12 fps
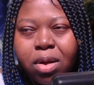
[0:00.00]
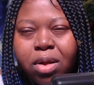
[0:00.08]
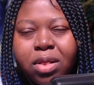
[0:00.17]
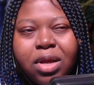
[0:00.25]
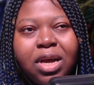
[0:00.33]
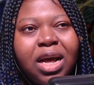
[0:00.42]

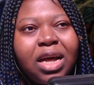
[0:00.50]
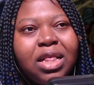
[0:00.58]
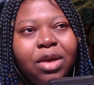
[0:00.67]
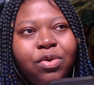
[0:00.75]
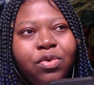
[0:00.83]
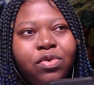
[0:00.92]
the guy
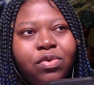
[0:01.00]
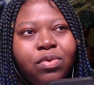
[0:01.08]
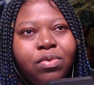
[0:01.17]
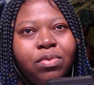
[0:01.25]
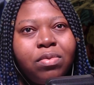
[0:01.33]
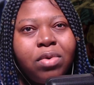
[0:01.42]
that used
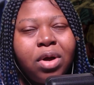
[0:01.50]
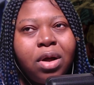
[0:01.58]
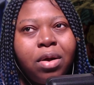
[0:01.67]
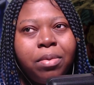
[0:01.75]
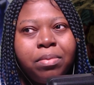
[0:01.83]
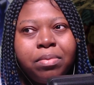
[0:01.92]
to
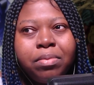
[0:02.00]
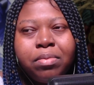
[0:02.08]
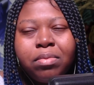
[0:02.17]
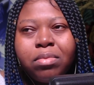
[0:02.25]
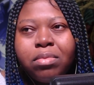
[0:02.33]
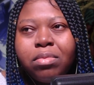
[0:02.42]

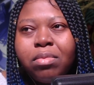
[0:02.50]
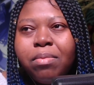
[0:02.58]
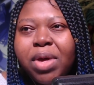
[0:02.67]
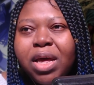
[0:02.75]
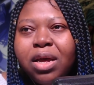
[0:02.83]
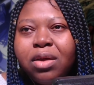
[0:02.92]

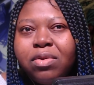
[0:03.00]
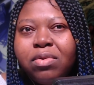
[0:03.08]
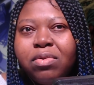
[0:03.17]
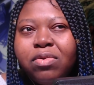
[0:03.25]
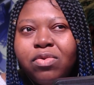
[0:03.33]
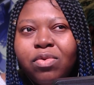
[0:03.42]
make
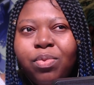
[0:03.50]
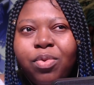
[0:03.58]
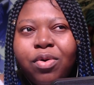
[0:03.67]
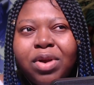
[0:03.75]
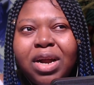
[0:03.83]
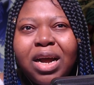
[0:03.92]

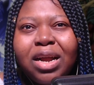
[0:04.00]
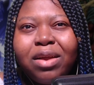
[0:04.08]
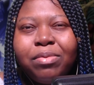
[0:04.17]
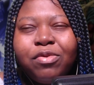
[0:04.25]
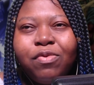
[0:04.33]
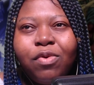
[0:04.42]
support
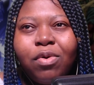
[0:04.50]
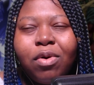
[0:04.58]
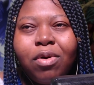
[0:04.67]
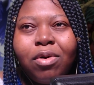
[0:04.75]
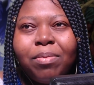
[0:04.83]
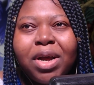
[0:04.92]
items for
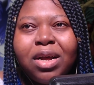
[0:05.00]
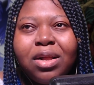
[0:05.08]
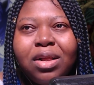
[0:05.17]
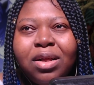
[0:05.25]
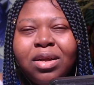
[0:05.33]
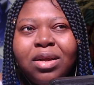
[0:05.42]
All Might,
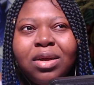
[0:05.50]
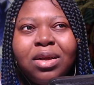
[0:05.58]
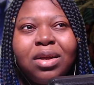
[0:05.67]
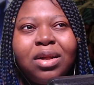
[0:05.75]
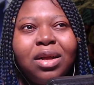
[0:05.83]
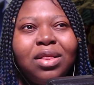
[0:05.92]

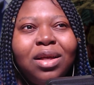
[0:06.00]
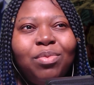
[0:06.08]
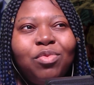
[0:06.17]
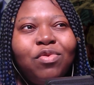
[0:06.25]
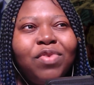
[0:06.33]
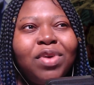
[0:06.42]
like that
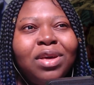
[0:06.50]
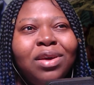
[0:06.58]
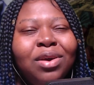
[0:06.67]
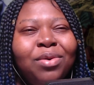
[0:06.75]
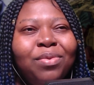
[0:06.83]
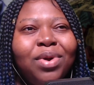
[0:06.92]
movie
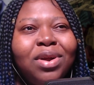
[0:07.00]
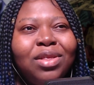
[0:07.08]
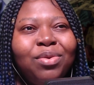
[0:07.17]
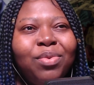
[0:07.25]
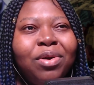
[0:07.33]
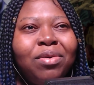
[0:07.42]
where
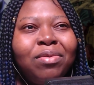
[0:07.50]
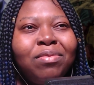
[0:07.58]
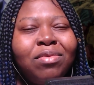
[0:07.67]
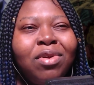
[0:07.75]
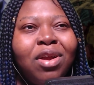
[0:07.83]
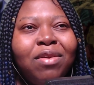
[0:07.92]
they were
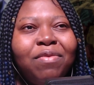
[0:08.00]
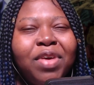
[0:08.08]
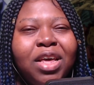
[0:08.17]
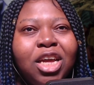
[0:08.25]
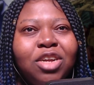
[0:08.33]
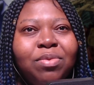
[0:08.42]
on, not on a
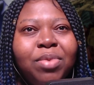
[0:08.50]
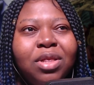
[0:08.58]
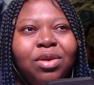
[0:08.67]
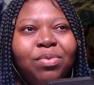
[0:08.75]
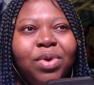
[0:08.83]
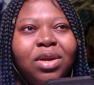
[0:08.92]
vacation,
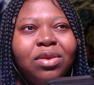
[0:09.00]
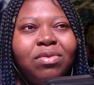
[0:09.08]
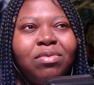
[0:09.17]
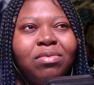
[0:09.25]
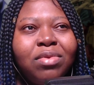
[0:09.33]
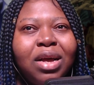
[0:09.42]
but they went,
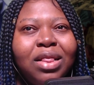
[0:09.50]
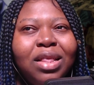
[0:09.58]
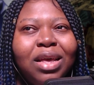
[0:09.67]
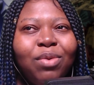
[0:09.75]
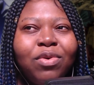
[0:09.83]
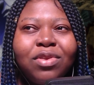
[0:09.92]
I
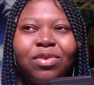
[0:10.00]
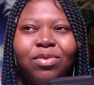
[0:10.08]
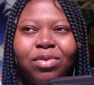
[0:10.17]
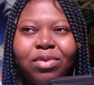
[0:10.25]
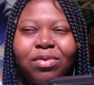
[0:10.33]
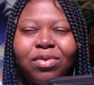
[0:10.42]
think it was
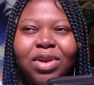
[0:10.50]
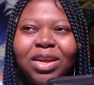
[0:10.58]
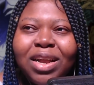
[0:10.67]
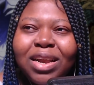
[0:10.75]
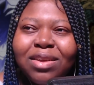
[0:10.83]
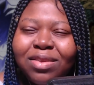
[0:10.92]
to the
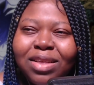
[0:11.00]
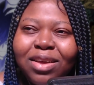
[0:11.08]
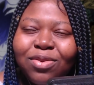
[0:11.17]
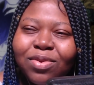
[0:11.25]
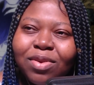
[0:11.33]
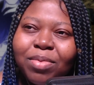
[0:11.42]
United
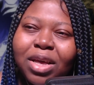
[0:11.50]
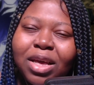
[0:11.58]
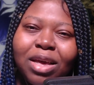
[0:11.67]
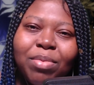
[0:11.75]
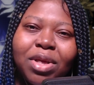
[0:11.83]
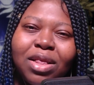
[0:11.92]
States or something.
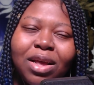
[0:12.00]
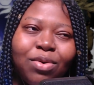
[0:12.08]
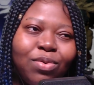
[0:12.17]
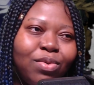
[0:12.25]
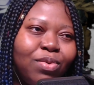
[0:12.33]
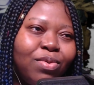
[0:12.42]
Him and
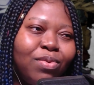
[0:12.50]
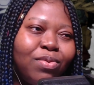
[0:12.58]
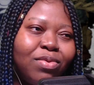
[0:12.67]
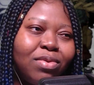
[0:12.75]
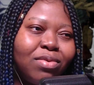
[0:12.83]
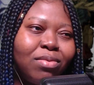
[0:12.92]
Deku
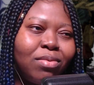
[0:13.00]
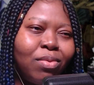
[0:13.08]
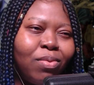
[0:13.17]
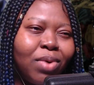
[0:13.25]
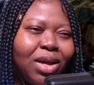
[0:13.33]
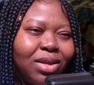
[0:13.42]

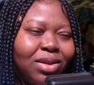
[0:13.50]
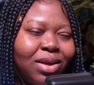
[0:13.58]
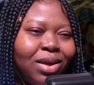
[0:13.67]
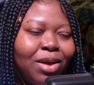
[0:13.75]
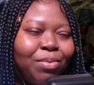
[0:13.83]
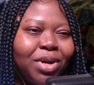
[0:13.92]
went,
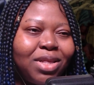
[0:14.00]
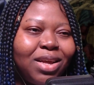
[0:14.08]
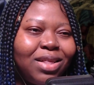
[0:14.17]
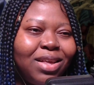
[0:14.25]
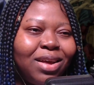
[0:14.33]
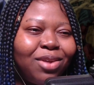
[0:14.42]
but
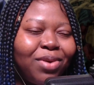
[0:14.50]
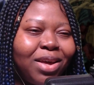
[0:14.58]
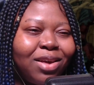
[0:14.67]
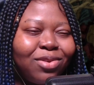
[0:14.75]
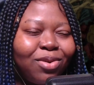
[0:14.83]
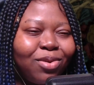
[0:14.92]
then the other
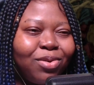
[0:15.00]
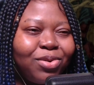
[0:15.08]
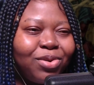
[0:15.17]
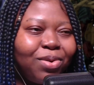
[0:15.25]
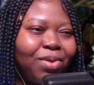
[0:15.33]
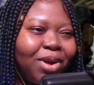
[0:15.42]
kids also
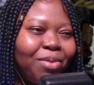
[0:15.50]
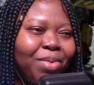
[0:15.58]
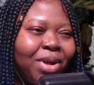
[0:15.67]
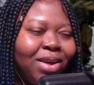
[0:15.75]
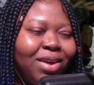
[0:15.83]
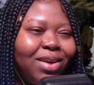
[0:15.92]
showed up,
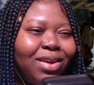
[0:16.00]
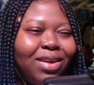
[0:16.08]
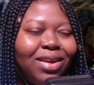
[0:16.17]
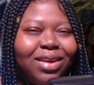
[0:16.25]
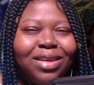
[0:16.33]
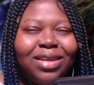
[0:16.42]

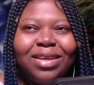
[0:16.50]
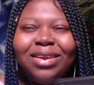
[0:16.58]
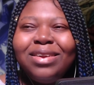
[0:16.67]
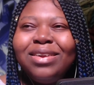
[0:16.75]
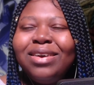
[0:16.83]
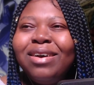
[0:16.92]

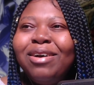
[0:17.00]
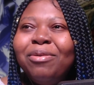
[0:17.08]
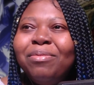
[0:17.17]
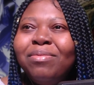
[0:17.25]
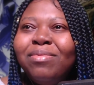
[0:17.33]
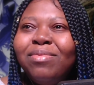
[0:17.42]
and
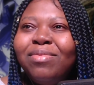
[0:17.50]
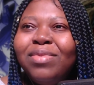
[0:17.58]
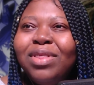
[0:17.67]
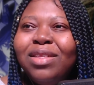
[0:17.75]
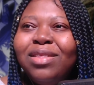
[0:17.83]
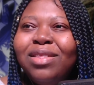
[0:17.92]

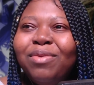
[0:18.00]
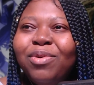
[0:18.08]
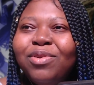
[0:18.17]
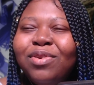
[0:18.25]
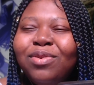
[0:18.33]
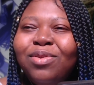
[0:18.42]
there
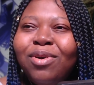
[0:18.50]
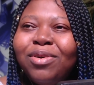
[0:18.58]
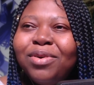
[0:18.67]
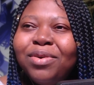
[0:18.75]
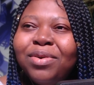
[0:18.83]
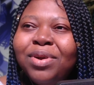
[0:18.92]
was the
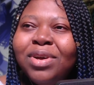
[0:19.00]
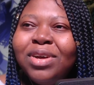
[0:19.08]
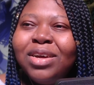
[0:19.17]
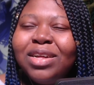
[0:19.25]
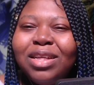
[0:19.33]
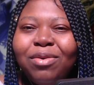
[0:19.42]
daughter
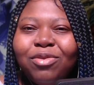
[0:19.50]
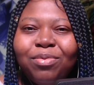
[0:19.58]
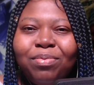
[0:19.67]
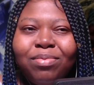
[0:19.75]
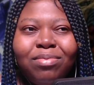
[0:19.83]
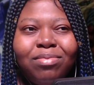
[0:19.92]
that
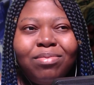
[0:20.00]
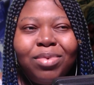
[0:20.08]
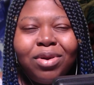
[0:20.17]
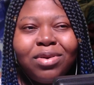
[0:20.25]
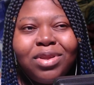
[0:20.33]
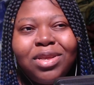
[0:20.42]
was
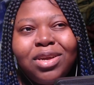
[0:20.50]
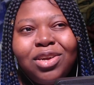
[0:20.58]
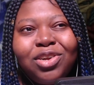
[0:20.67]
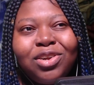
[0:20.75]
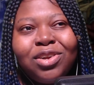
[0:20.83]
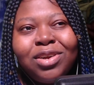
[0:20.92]

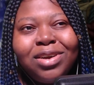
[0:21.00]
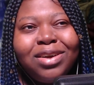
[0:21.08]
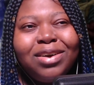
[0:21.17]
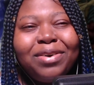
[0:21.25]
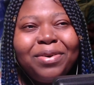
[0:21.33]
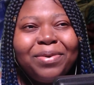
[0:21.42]
blondish
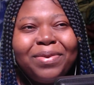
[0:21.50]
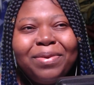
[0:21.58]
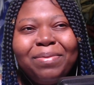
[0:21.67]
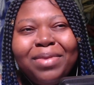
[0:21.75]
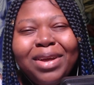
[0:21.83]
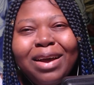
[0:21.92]
or
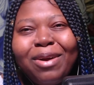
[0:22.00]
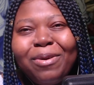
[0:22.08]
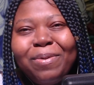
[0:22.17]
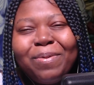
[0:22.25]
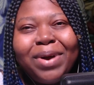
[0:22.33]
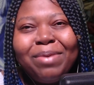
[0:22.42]
something. I
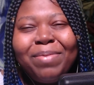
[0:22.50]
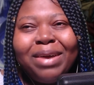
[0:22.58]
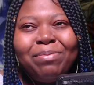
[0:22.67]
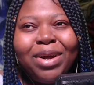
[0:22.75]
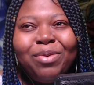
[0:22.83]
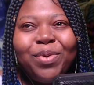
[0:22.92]
don't know why my
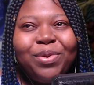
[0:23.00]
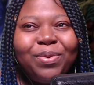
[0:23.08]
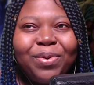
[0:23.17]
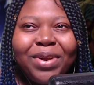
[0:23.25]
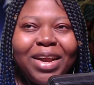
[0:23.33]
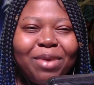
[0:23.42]
mind went
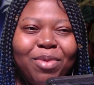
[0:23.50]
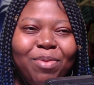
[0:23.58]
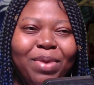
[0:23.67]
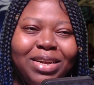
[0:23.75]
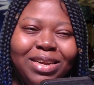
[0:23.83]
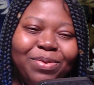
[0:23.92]
to her, like
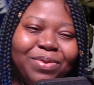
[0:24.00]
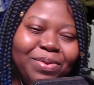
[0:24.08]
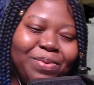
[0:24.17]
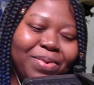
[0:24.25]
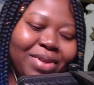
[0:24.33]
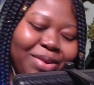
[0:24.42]
maybe she was
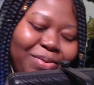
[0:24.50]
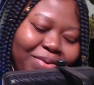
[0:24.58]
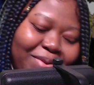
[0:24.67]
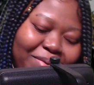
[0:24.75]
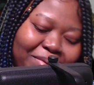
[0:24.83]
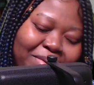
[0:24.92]
the one that
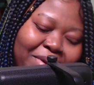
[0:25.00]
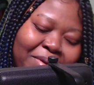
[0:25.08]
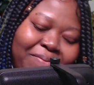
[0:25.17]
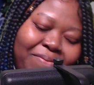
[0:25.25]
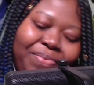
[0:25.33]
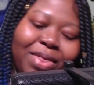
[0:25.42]
was the
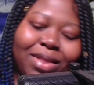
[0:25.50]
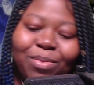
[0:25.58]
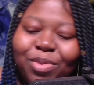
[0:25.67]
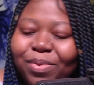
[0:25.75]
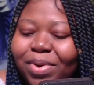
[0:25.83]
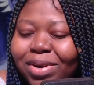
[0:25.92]

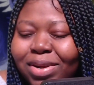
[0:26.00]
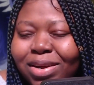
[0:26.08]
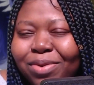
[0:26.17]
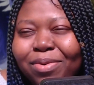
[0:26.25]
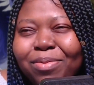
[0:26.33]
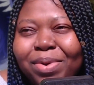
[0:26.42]
number one
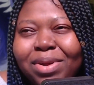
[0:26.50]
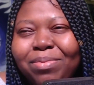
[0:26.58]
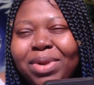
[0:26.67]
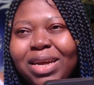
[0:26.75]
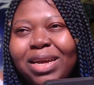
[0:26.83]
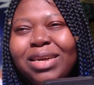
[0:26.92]
hero, but
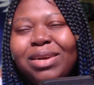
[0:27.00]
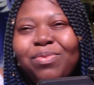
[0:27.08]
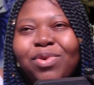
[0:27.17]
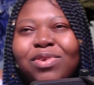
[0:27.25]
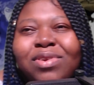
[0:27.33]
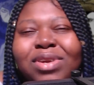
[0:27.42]
I'm like,
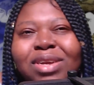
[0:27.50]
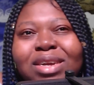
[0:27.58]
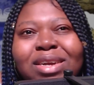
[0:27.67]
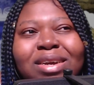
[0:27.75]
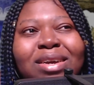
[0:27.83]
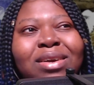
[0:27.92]
wasn't
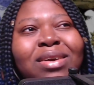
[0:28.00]
she